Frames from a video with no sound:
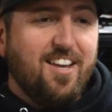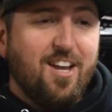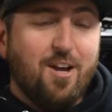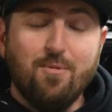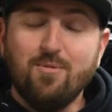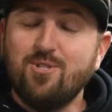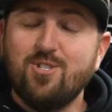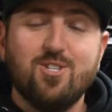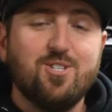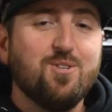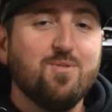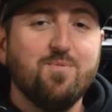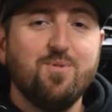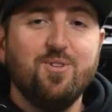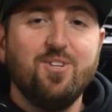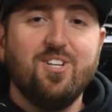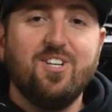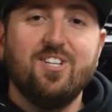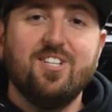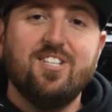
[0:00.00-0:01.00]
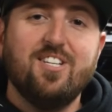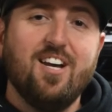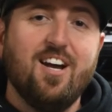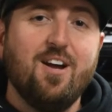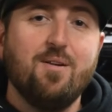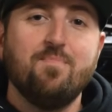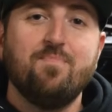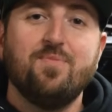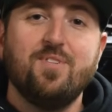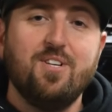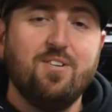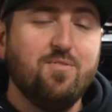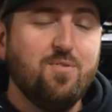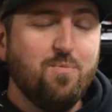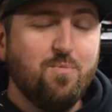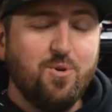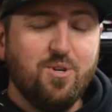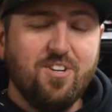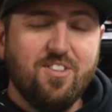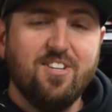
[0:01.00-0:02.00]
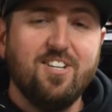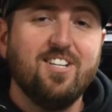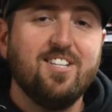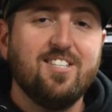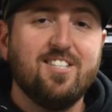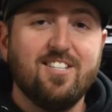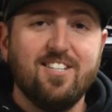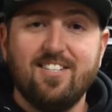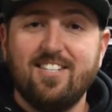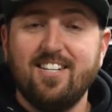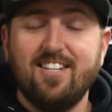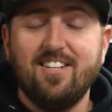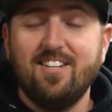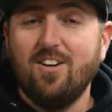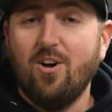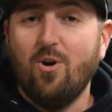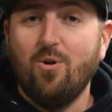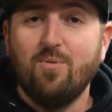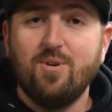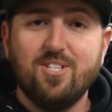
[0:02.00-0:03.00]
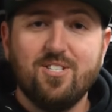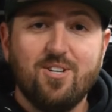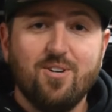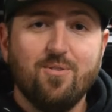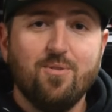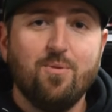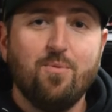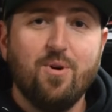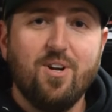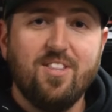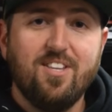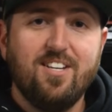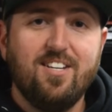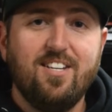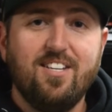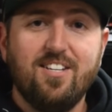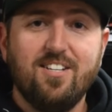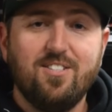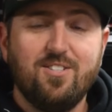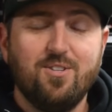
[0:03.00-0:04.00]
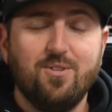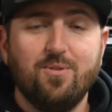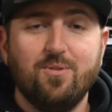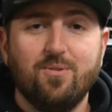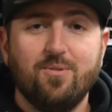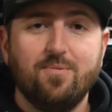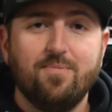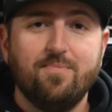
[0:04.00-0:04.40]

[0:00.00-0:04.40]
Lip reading: a really good time, even when things didn't always go the way they needed to.